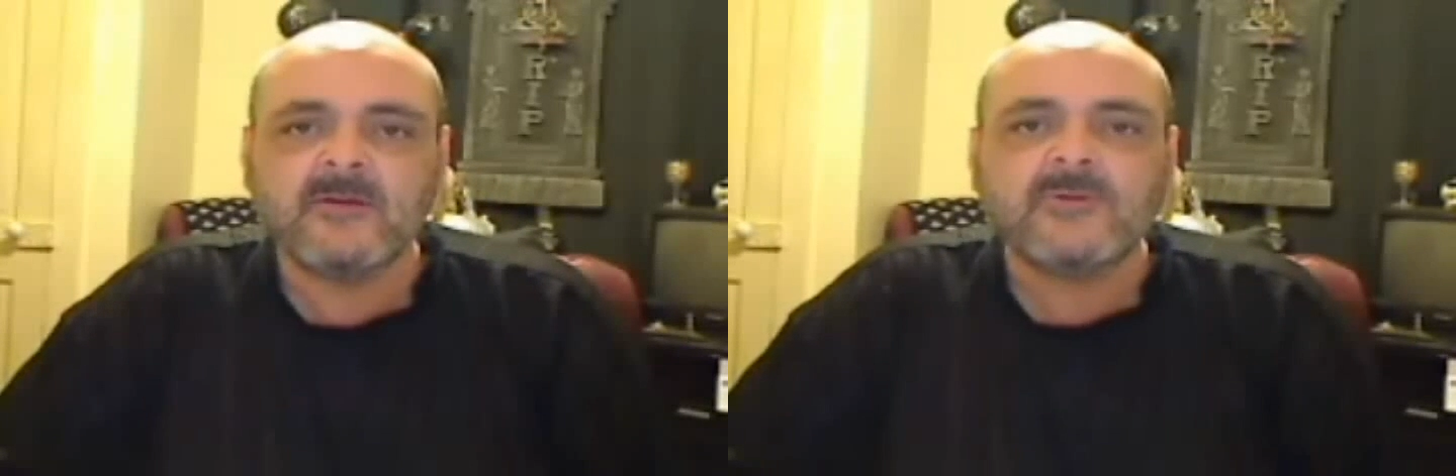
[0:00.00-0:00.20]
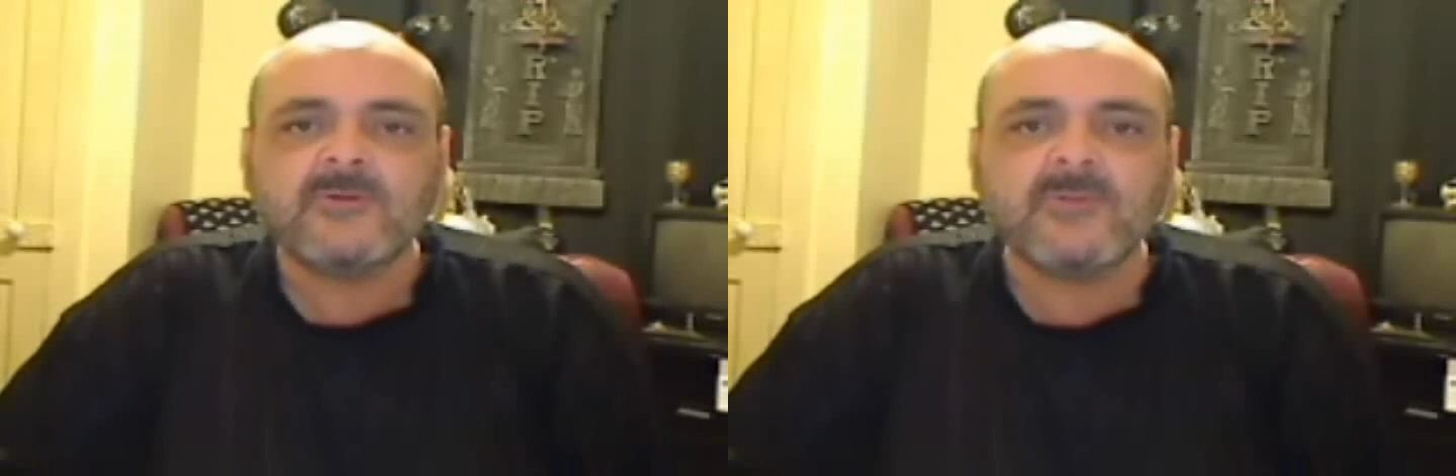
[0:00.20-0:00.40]

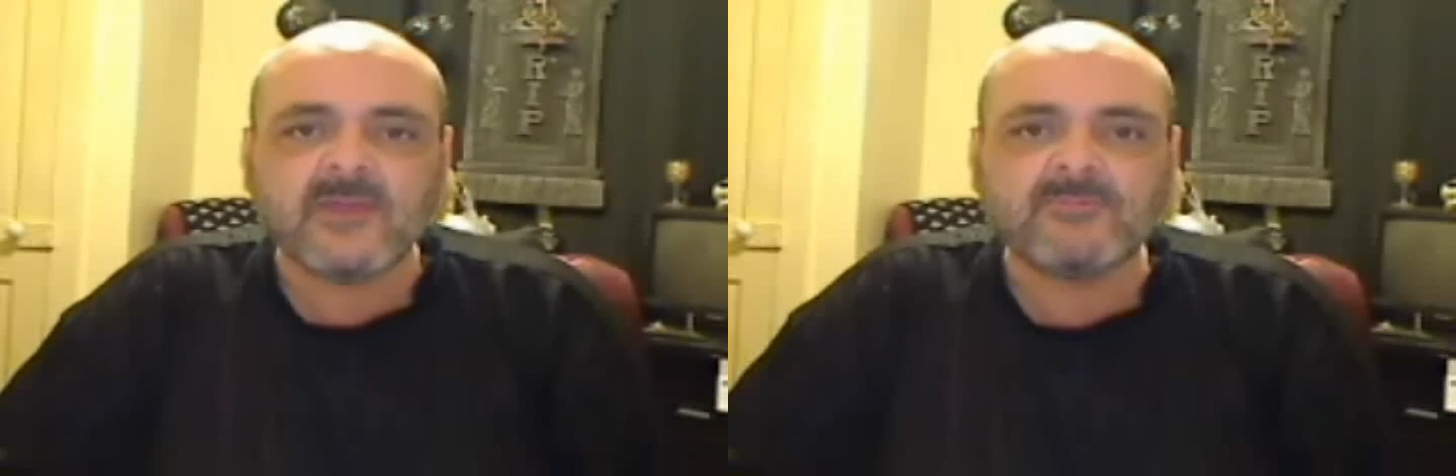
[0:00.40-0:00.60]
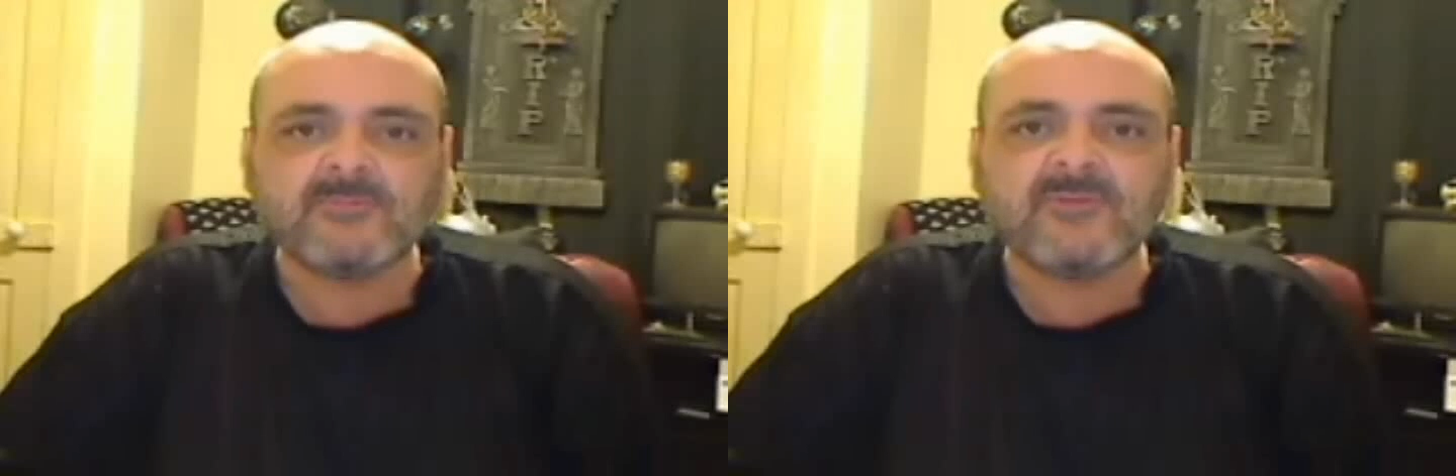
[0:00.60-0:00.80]
to the
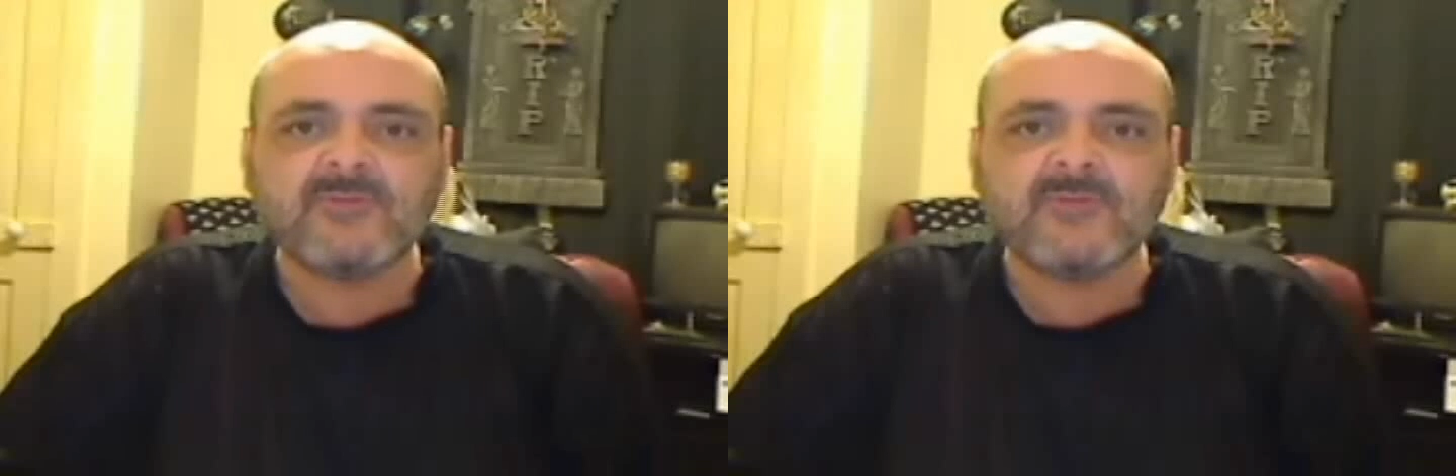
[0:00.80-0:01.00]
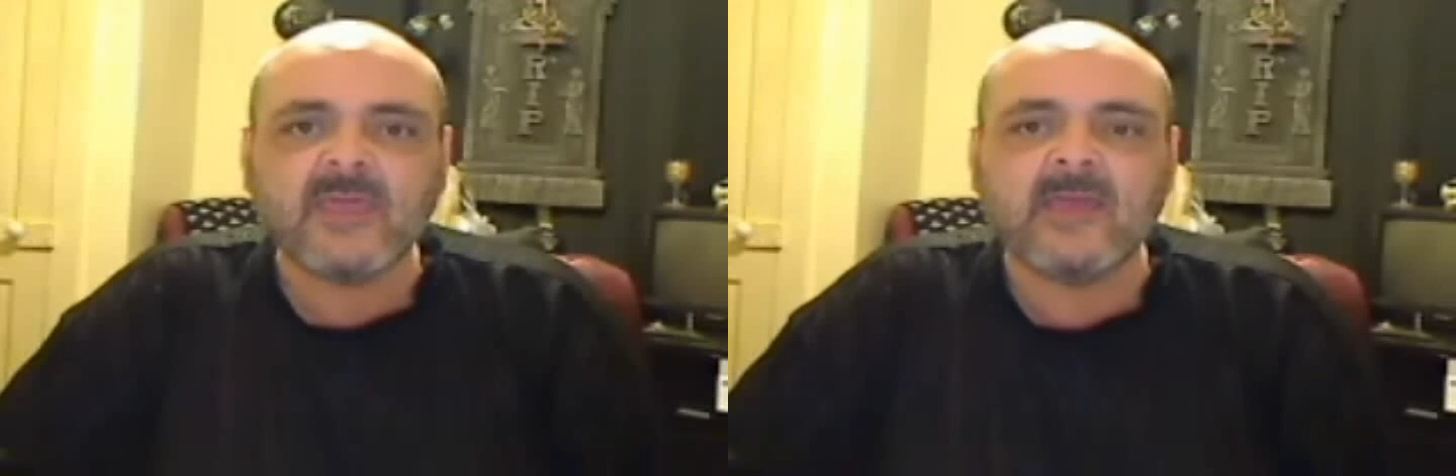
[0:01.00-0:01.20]

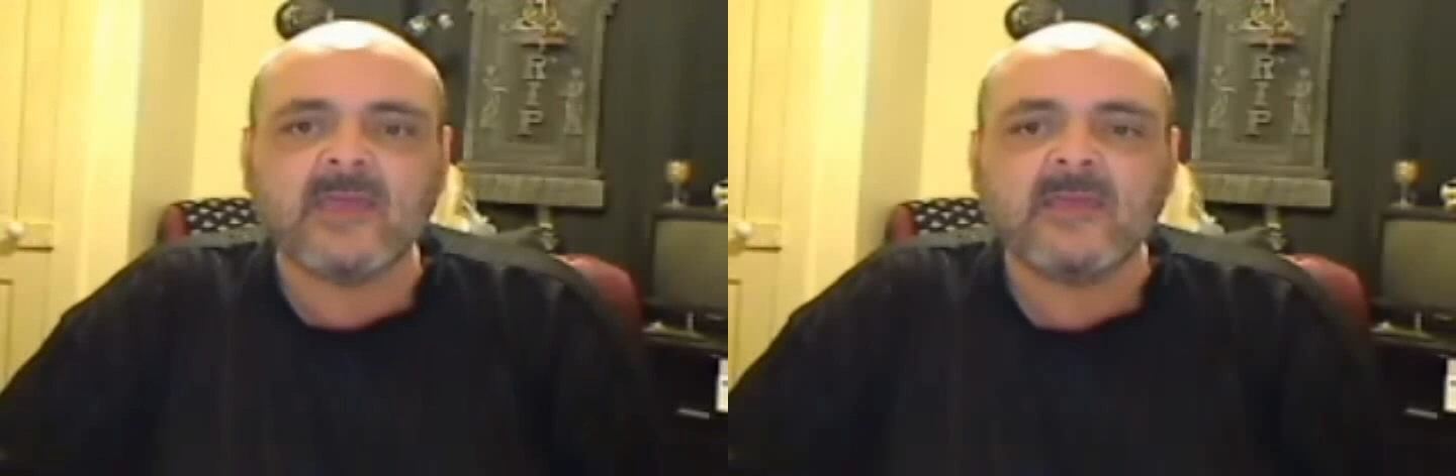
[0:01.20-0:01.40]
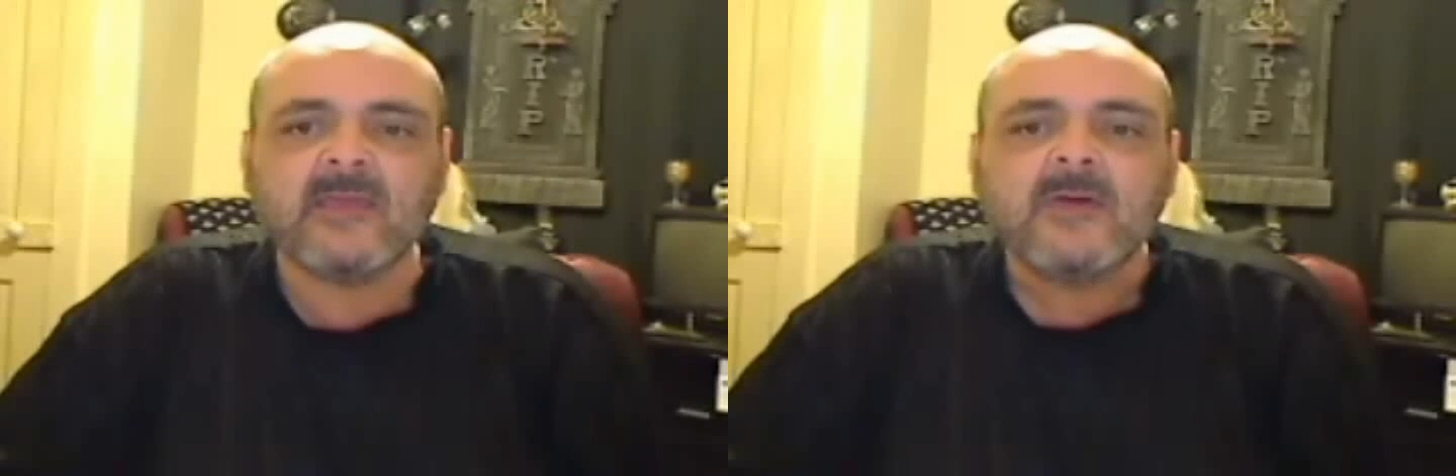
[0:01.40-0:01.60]

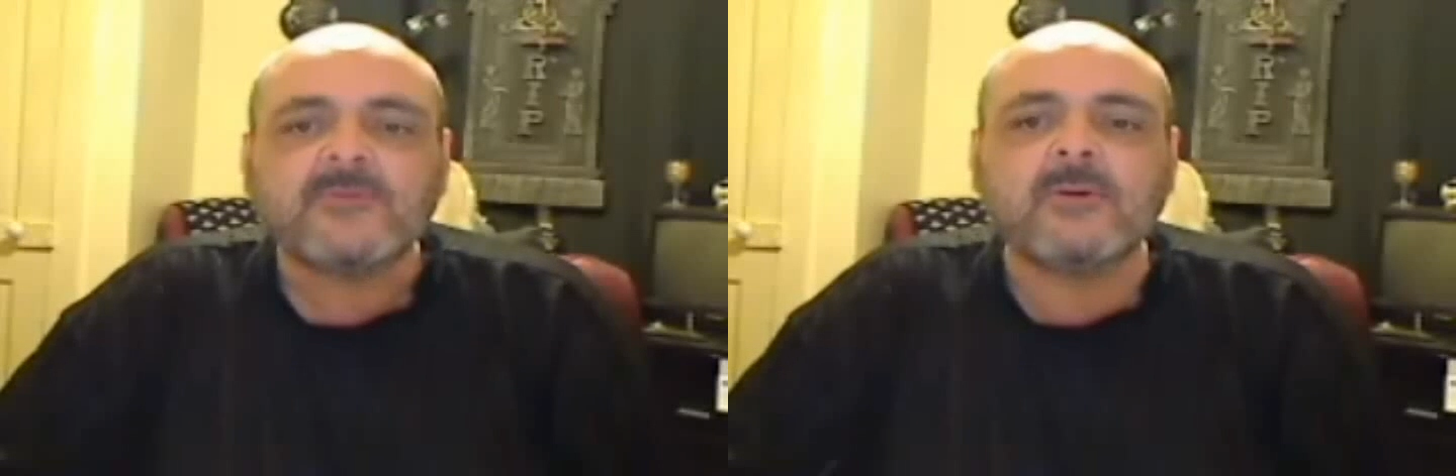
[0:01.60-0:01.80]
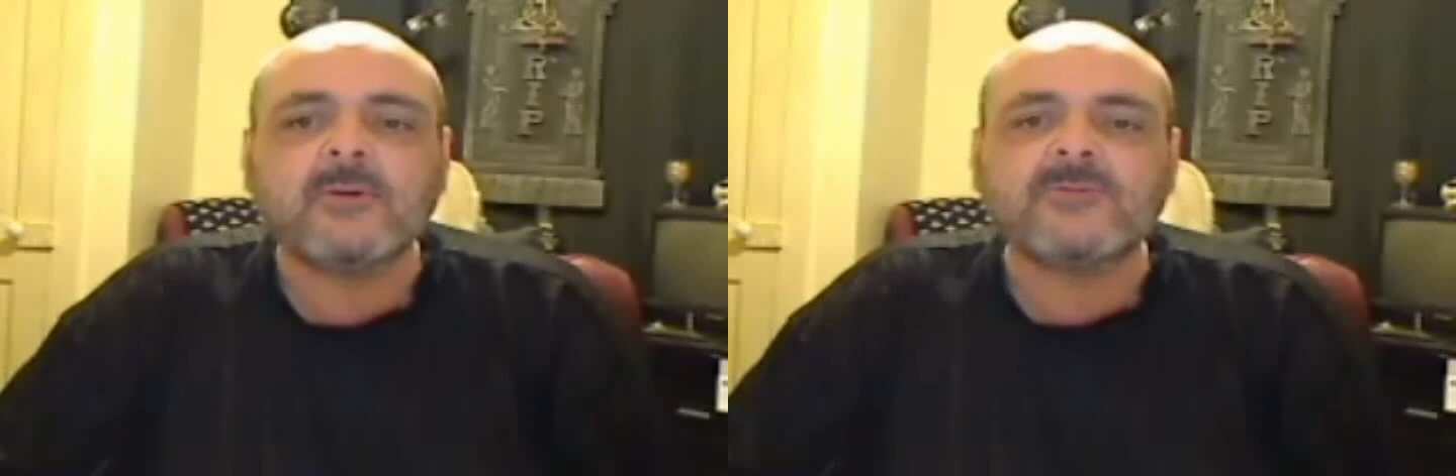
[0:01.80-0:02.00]
SPCA
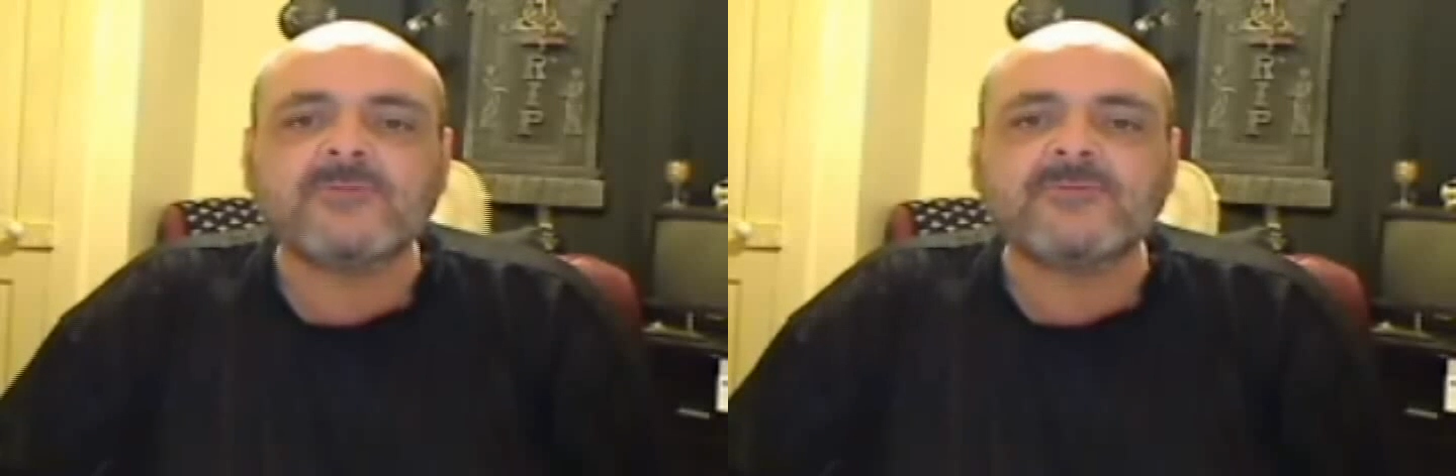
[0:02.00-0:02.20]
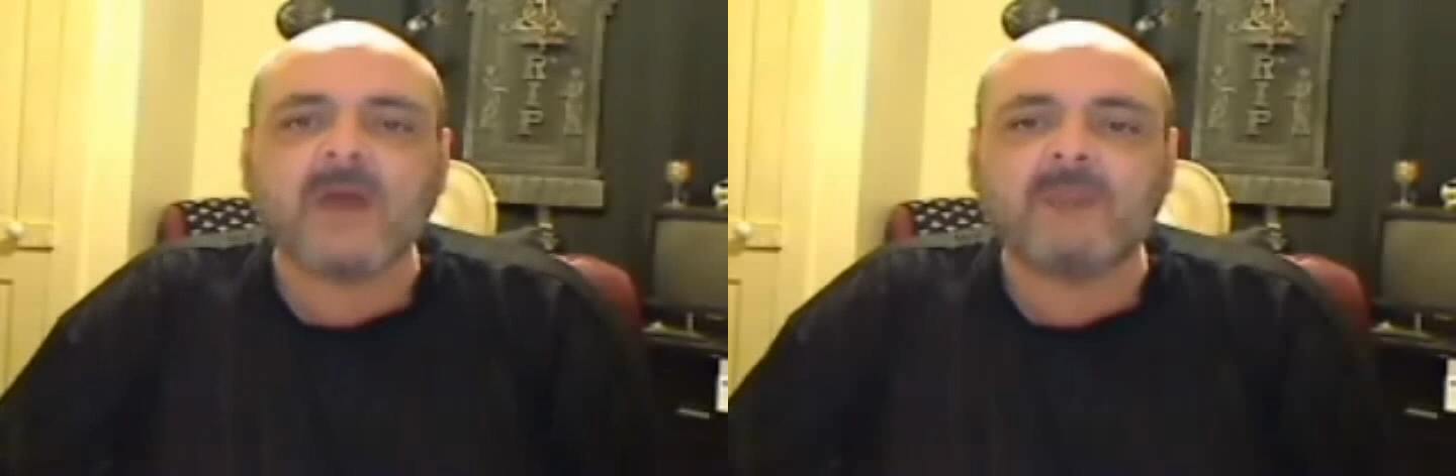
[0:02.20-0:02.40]
so it
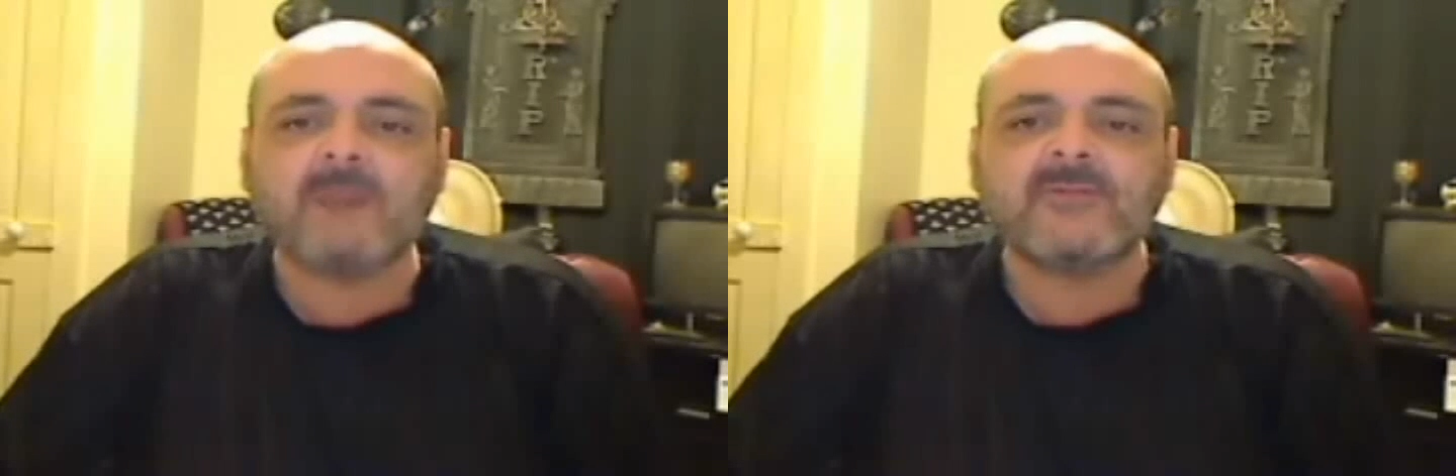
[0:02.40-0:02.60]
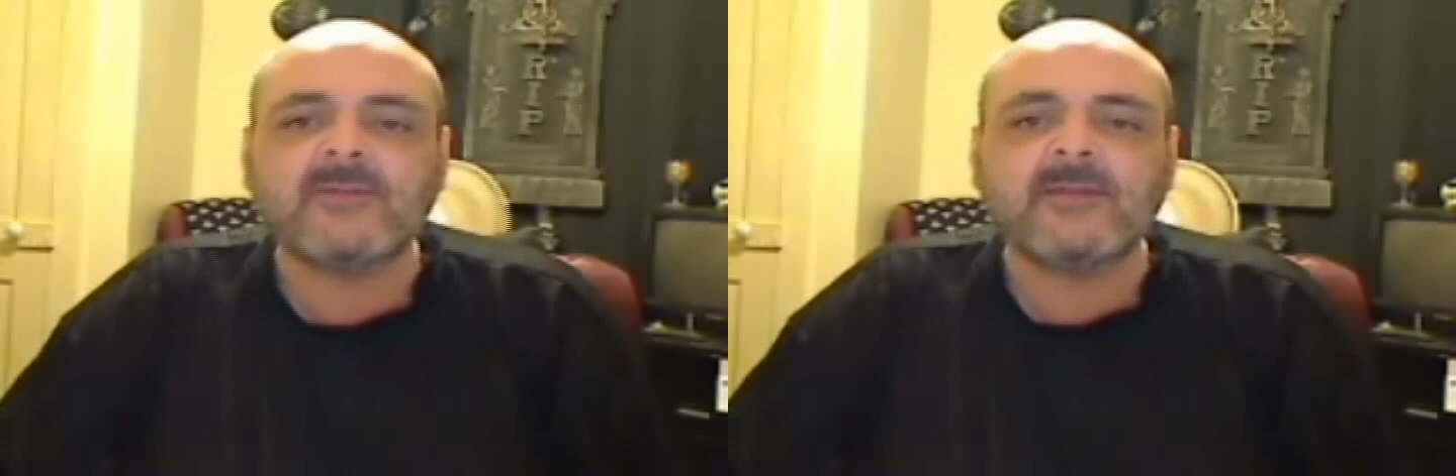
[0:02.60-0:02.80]
stops